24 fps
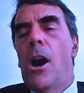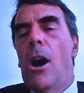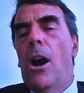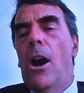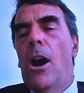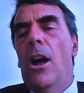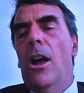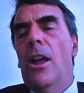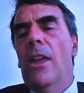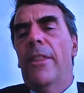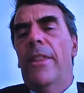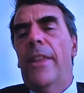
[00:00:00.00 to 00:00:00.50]

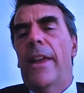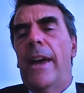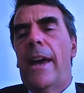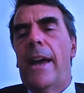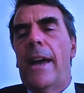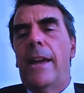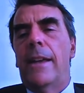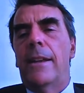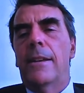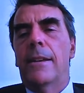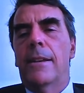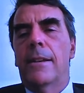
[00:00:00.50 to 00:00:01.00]
All
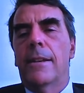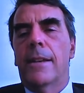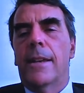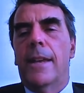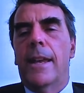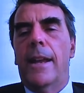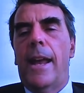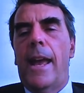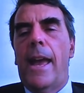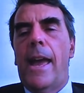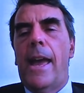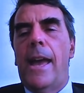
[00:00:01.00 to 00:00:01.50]
that
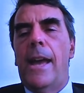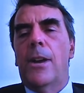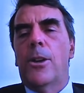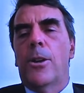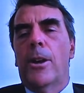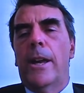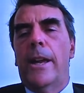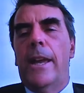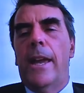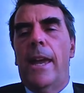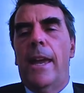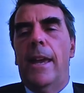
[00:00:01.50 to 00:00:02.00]
can
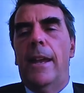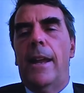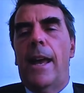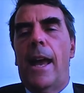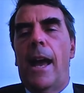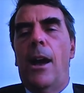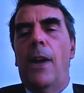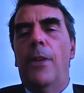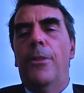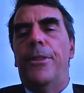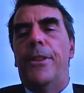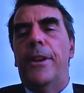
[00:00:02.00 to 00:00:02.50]
aggregate
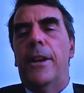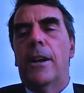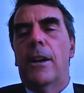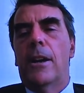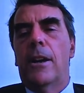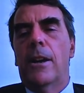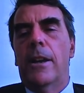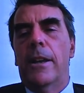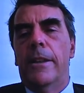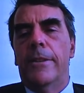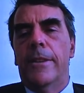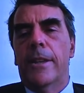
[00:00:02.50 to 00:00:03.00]
out
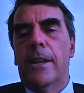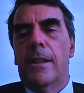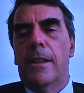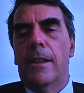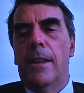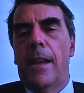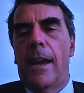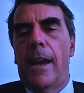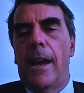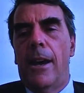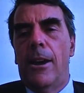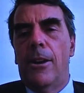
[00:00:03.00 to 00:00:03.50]
there in the
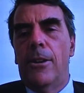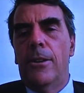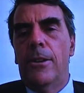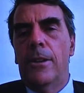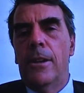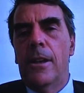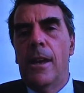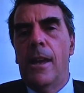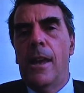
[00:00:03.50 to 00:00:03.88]
cloud,